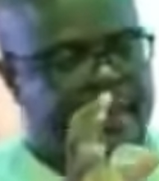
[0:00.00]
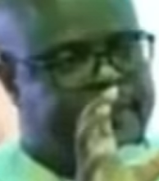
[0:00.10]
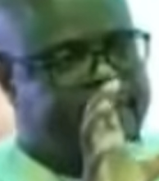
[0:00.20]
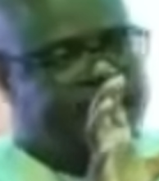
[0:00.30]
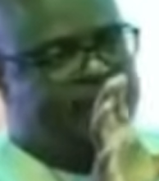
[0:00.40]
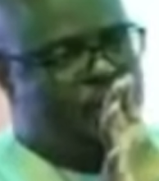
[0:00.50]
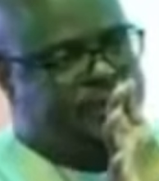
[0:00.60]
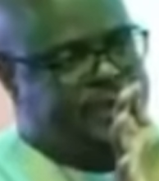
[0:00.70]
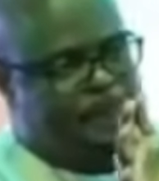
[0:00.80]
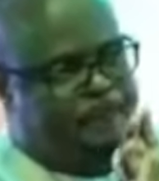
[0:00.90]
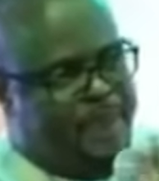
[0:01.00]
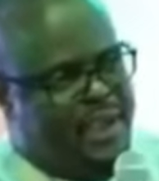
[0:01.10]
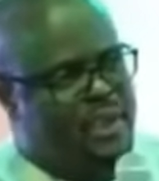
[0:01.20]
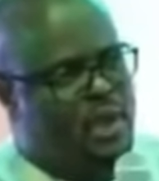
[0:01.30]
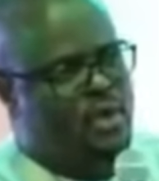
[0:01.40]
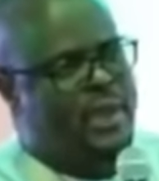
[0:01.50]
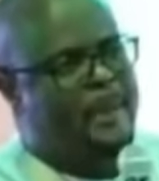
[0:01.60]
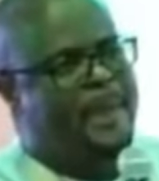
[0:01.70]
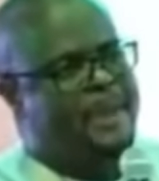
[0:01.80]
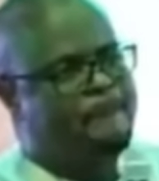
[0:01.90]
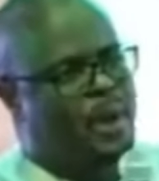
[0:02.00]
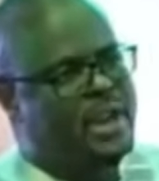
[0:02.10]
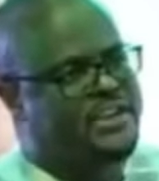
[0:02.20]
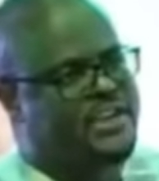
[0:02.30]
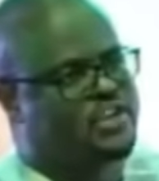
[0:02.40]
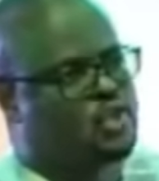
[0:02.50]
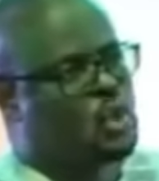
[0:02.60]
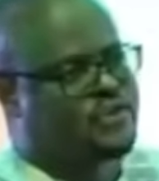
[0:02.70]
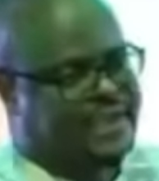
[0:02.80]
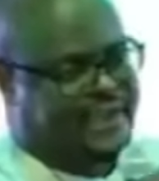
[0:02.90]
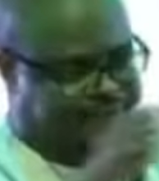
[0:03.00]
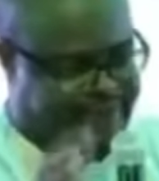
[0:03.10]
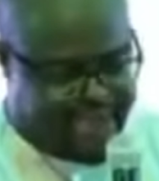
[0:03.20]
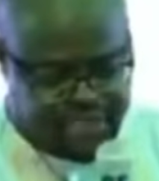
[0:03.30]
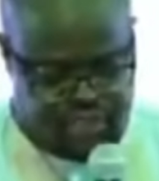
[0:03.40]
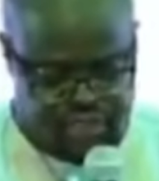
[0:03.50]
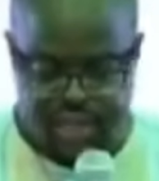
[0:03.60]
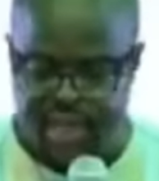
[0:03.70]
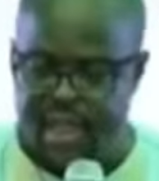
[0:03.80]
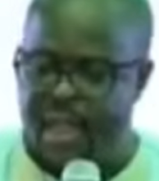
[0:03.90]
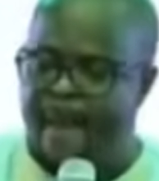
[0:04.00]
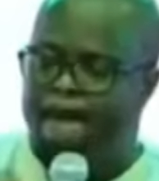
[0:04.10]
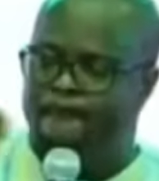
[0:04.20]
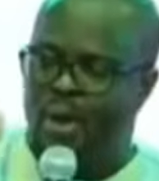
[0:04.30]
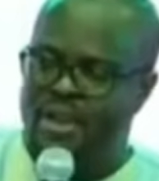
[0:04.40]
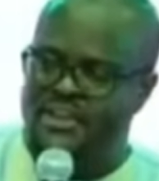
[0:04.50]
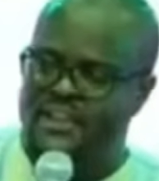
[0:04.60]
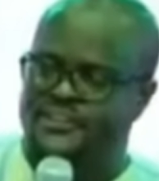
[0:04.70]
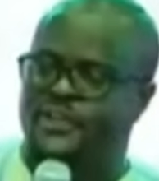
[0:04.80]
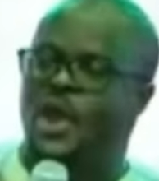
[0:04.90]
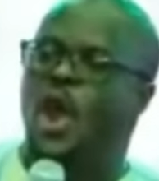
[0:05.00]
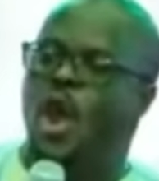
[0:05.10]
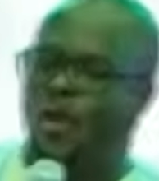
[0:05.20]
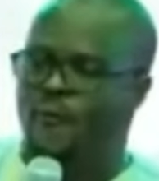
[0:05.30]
it was the period whereby politics took center stage, politics of